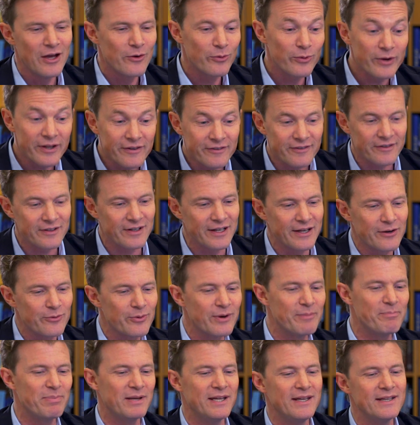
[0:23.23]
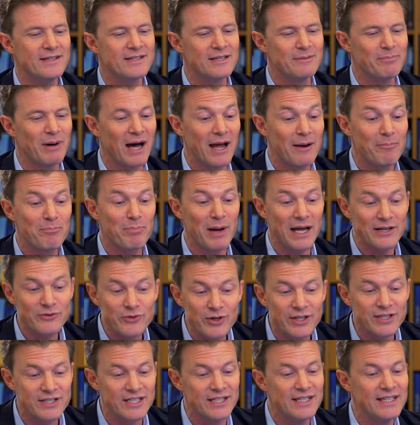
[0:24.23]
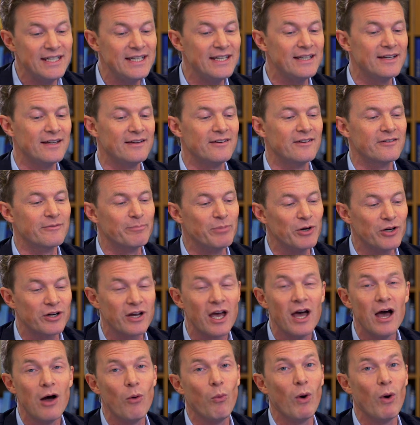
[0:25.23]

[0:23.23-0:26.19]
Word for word: recently repeated by Patrick Deneen in his book